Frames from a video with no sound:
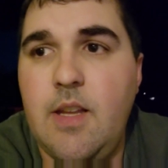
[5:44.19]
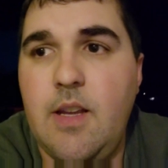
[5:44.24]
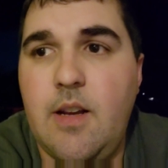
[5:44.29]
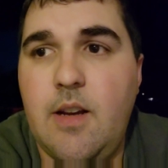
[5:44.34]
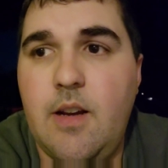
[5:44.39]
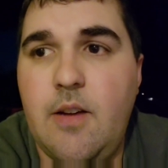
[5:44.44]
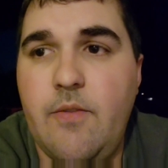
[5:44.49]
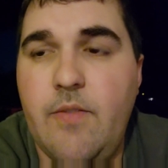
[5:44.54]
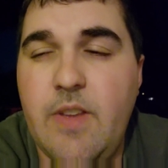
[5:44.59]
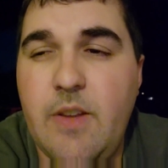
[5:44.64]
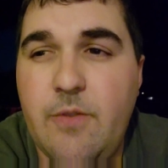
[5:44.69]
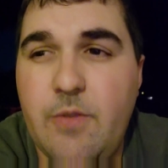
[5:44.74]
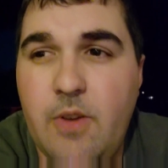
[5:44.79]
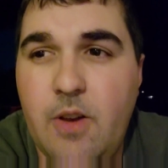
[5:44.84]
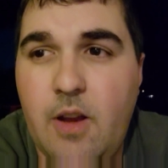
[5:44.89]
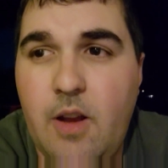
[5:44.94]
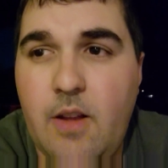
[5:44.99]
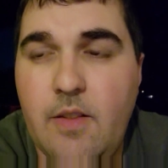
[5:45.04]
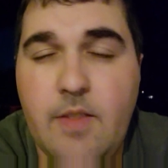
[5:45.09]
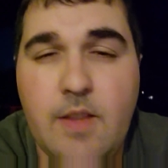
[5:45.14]
Um, if
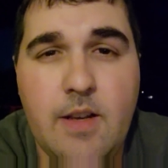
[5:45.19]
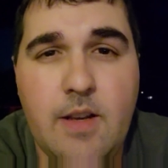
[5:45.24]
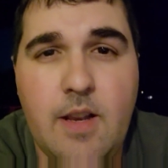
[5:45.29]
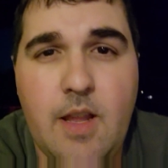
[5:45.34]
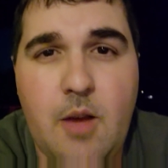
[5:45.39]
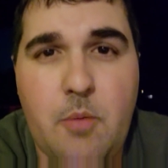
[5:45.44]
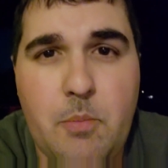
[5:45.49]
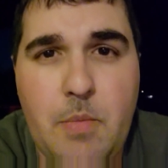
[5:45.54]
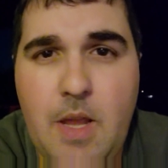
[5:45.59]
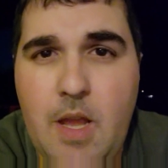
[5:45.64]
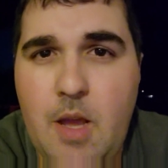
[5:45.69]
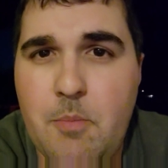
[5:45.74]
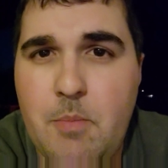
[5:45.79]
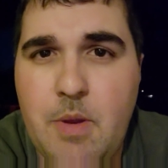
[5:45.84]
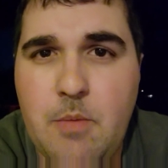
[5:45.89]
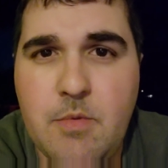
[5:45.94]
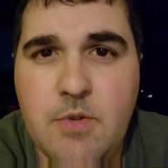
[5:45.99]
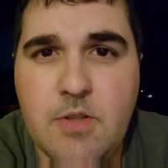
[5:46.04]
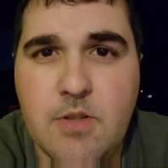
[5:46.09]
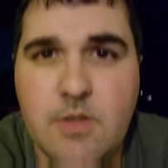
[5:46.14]
not, then I'll, I'll,
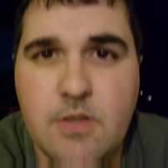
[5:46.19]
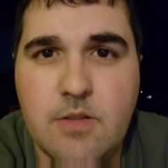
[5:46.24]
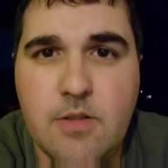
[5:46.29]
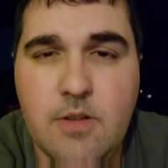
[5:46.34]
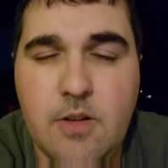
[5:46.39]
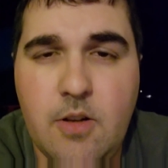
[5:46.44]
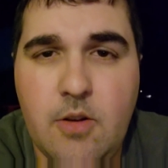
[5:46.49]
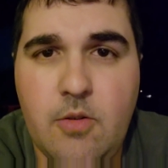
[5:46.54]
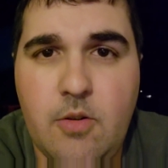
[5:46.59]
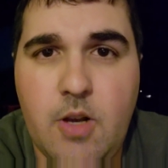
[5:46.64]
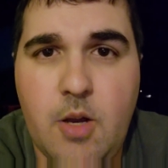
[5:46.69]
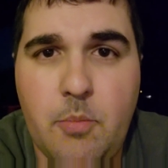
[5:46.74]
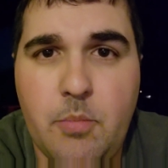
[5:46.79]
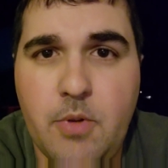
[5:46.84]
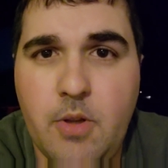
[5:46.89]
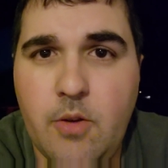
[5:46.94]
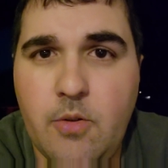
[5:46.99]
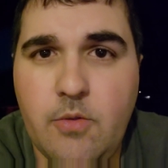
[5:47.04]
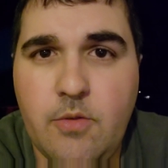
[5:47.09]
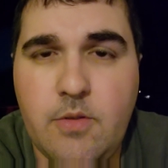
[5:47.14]
maybe just you know
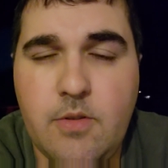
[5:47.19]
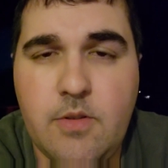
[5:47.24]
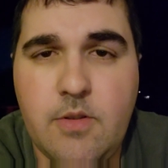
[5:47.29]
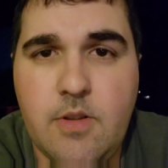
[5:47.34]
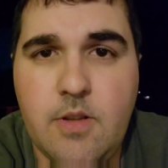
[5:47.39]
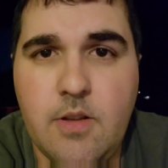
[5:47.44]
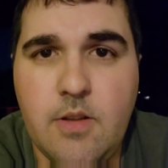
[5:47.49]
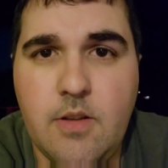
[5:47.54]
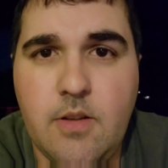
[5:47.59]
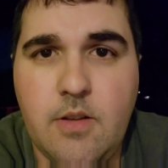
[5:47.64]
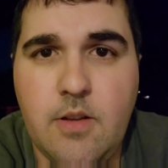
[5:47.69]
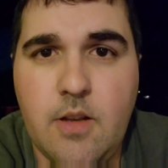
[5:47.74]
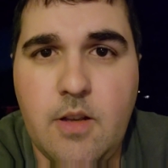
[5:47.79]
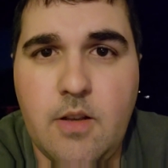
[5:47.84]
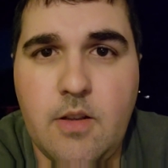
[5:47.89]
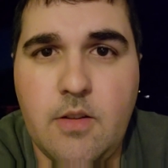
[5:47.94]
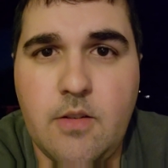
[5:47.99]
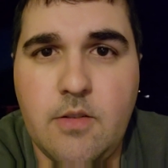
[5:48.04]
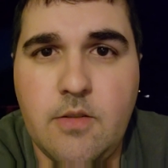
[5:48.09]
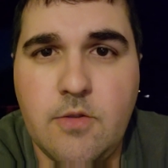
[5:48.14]
upload the
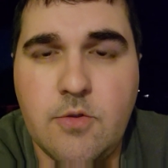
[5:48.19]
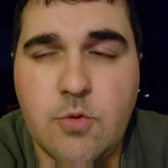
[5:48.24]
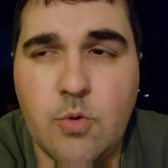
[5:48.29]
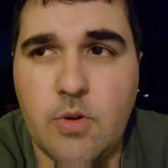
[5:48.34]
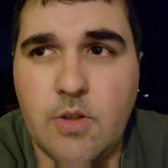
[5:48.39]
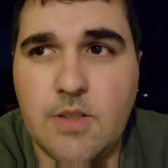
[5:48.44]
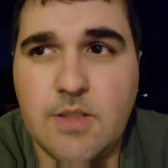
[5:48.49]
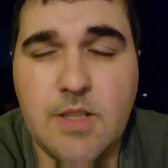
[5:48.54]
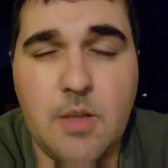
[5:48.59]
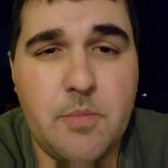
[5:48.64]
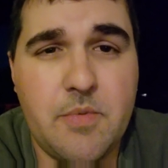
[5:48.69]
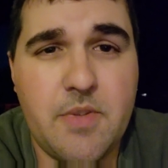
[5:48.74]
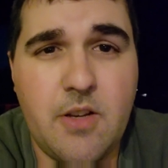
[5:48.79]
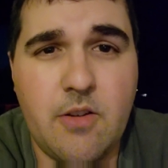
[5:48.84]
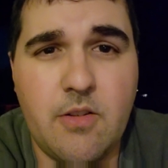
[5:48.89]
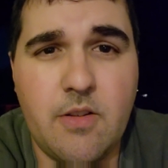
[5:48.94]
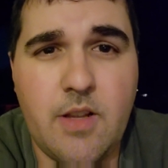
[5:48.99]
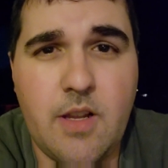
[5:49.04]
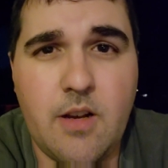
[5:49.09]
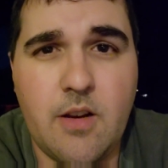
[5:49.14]
uh, short clips here
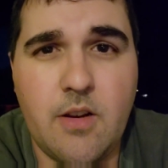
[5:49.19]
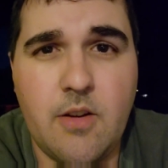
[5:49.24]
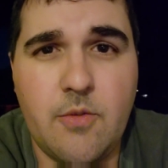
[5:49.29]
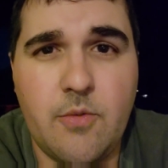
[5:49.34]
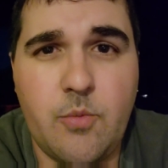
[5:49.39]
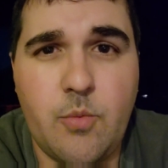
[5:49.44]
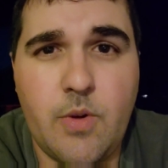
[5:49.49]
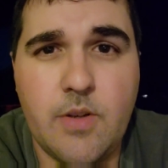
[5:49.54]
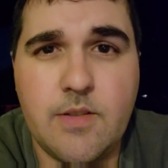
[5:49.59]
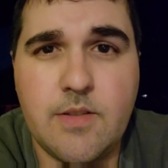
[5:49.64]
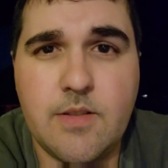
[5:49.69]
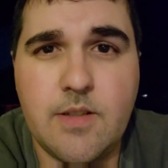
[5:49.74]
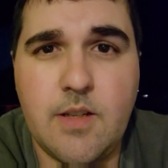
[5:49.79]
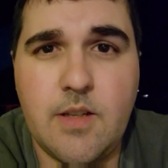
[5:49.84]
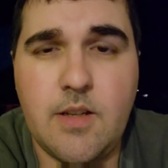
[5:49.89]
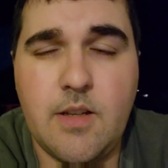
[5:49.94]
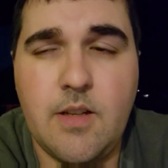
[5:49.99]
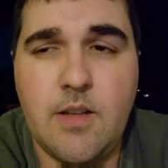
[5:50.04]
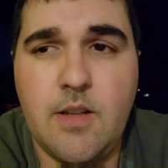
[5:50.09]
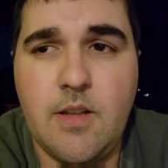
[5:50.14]
and there of what
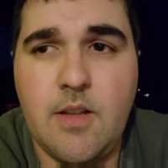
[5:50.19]
uh,